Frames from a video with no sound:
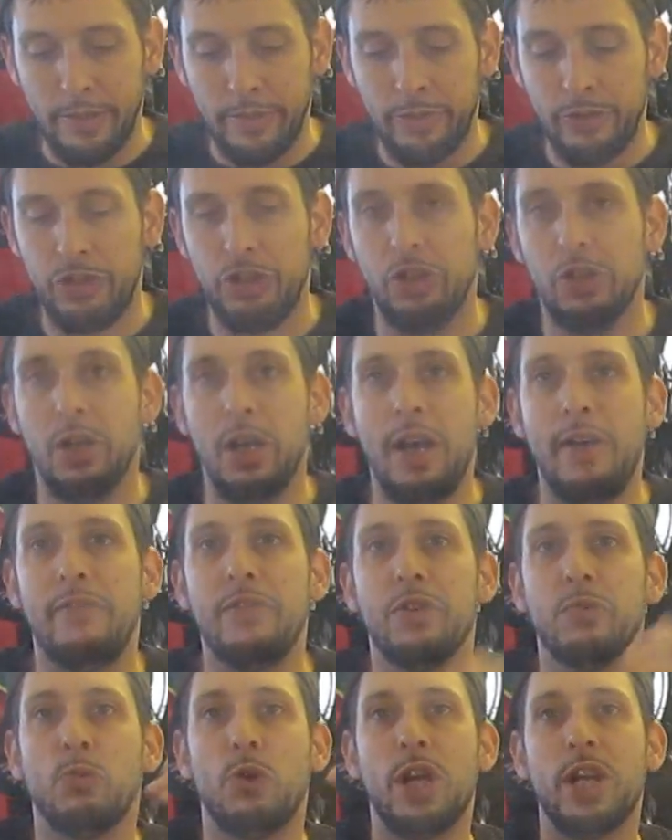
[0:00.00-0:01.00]
So you'll have
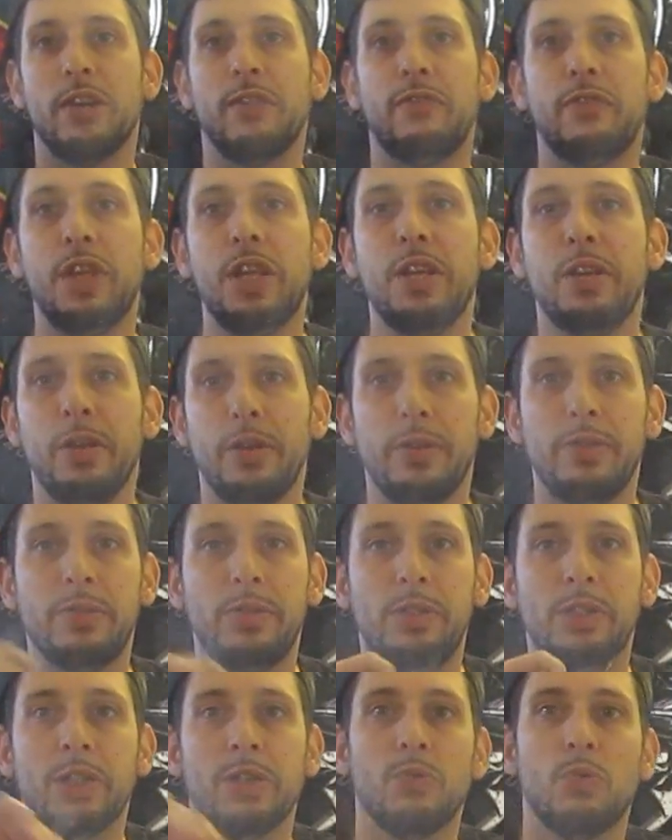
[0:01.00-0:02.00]
your wire feed
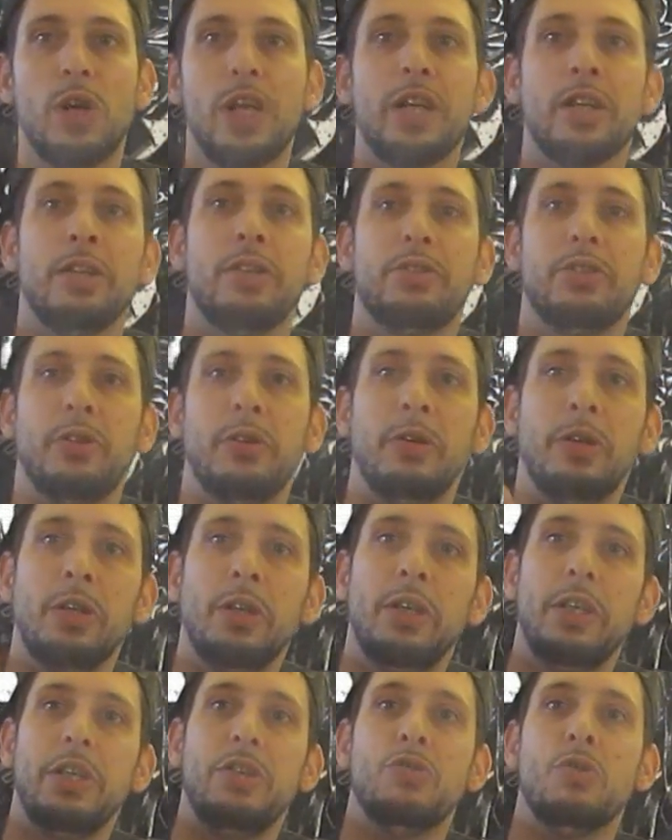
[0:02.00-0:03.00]
your
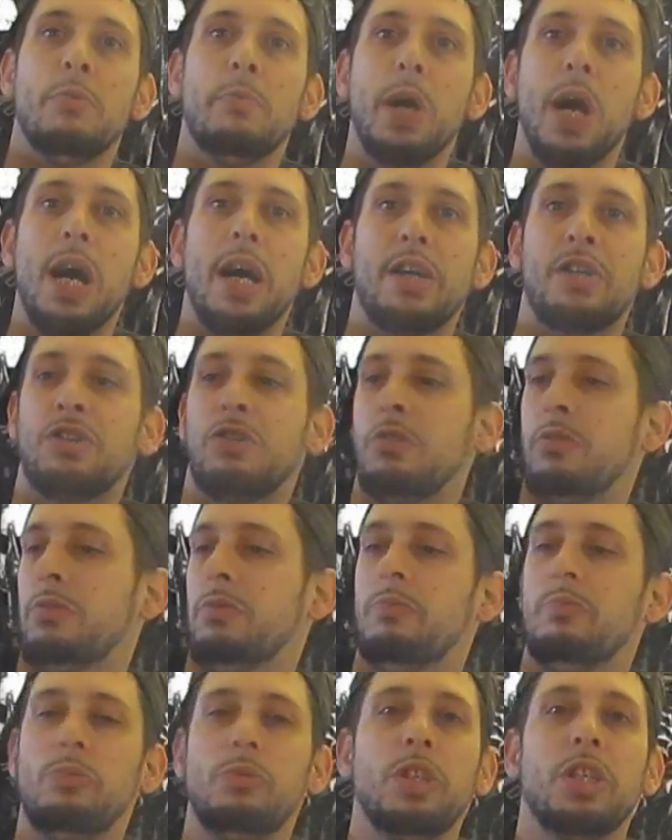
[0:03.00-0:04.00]
wires into a box.
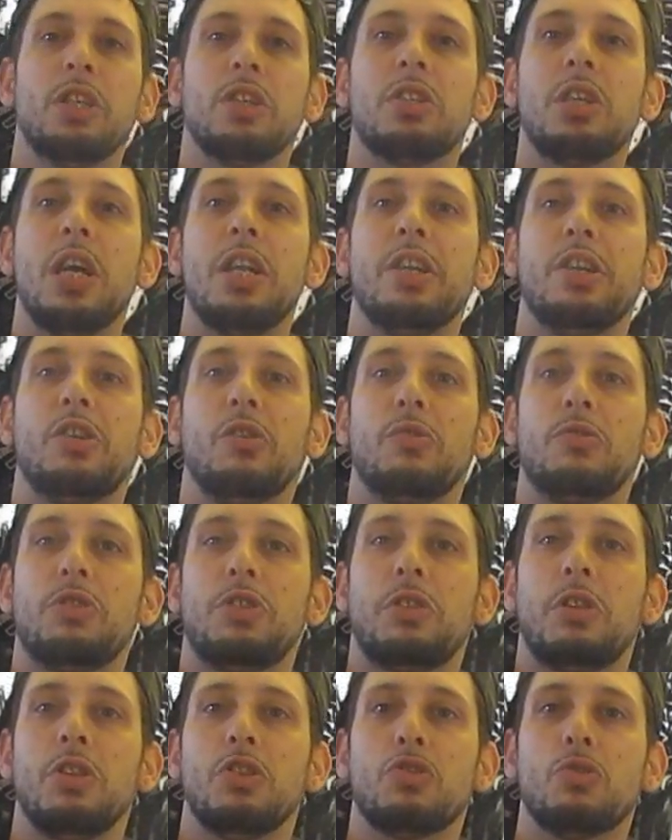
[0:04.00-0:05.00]
You can kind of
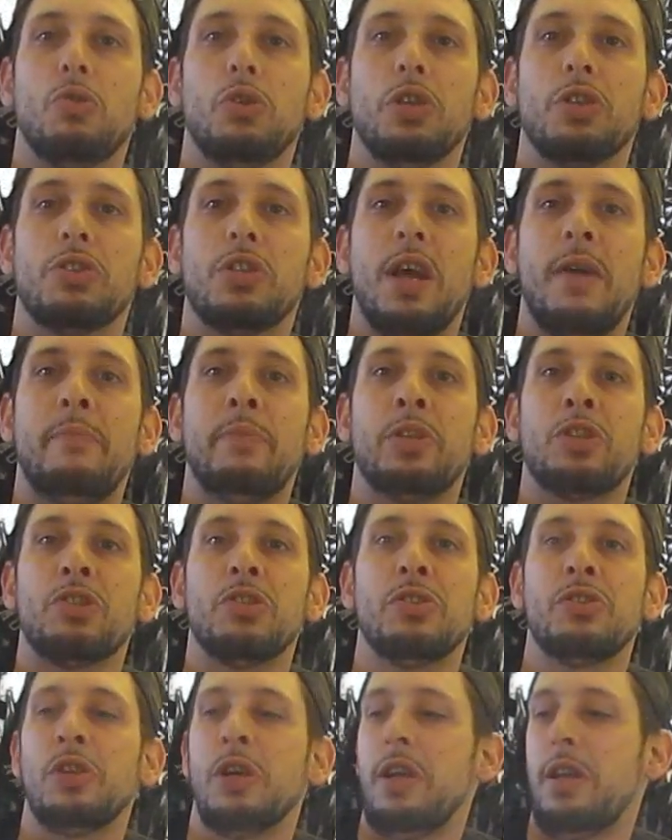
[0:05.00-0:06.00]
control your
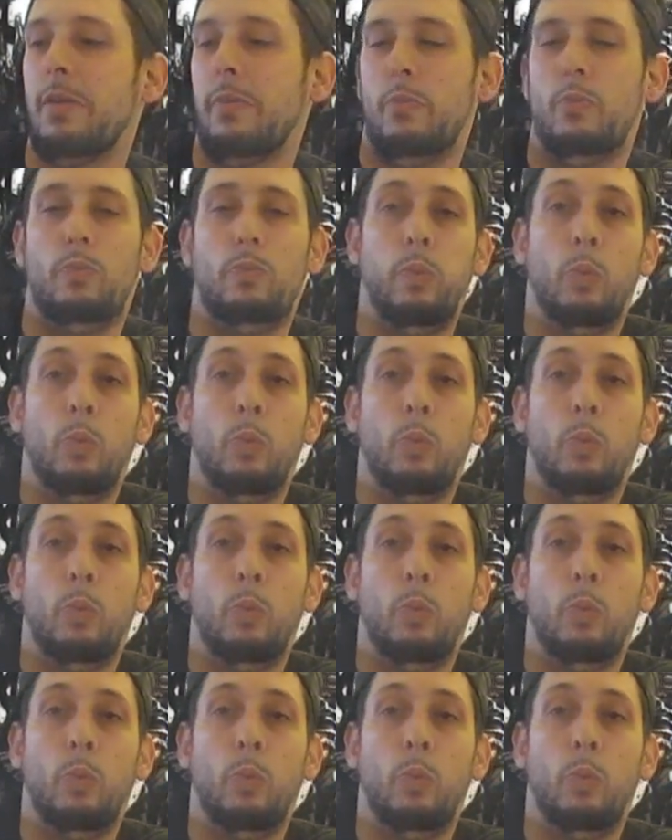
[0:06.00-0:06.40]
temperatures on it.